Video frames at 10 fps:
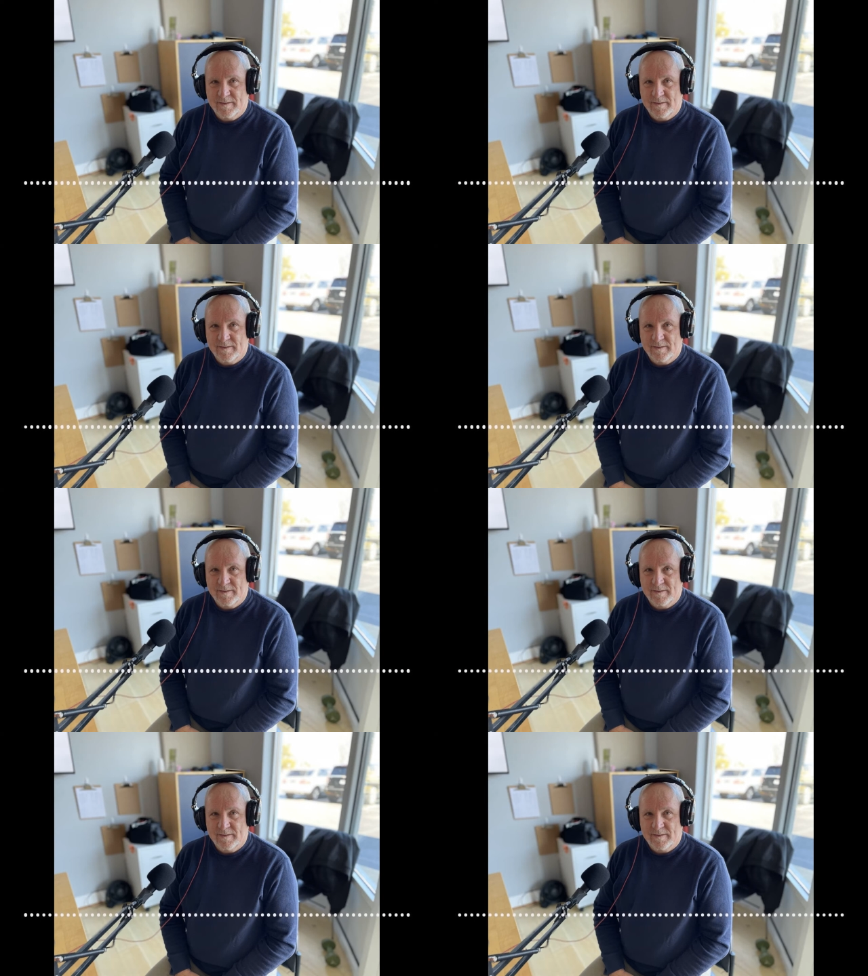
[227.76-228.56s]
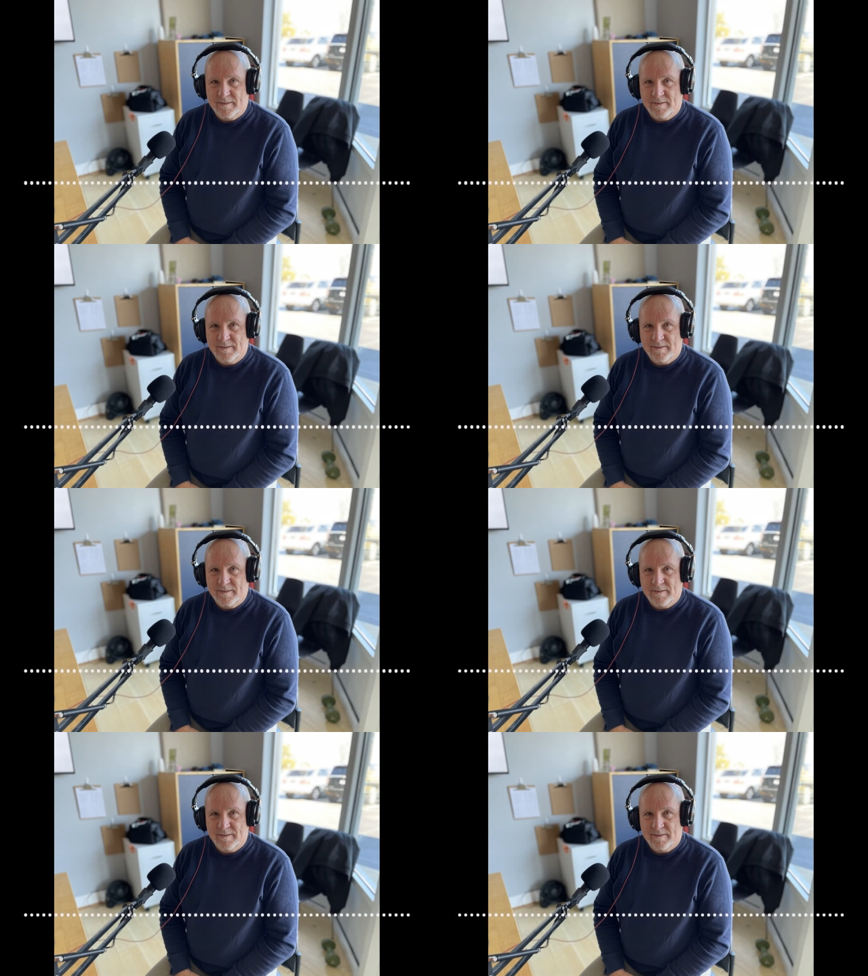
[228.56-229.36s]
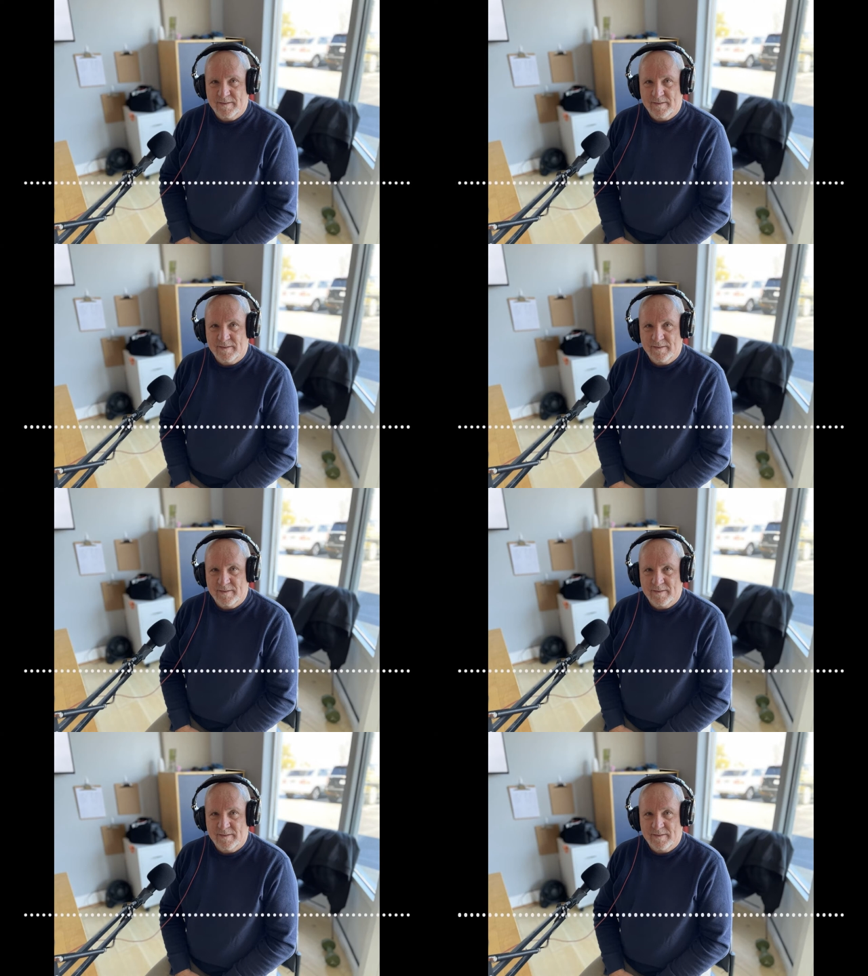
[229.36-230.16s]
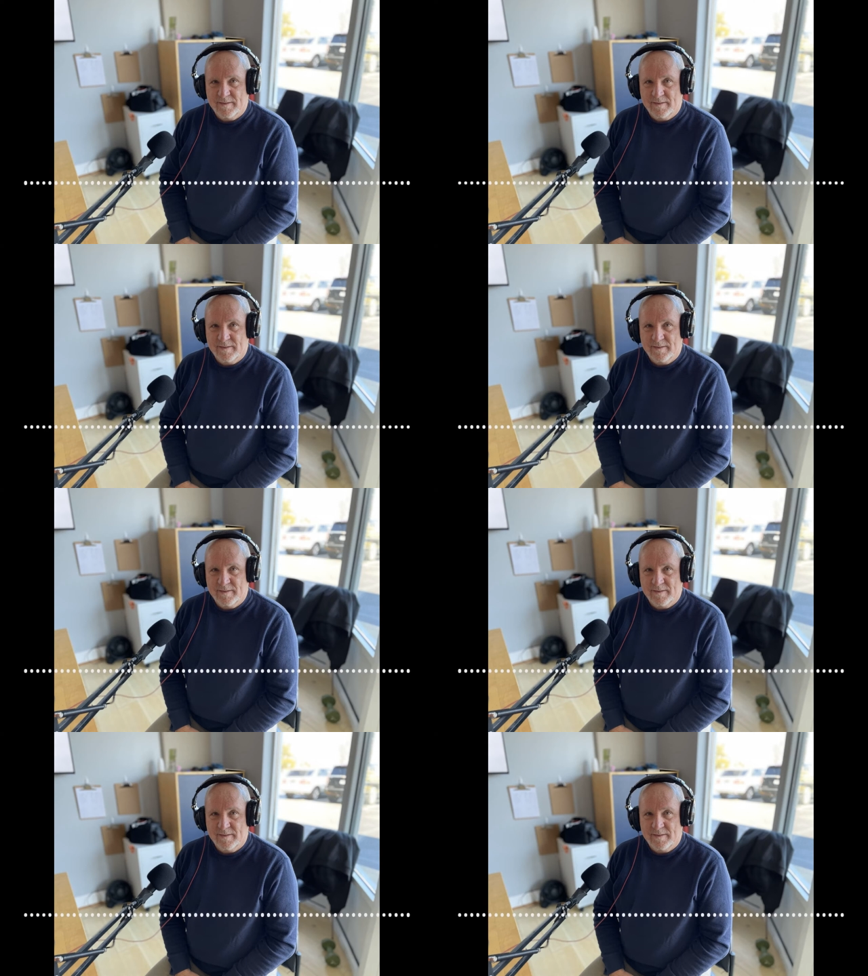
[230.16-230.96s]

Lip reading: (no lip movement)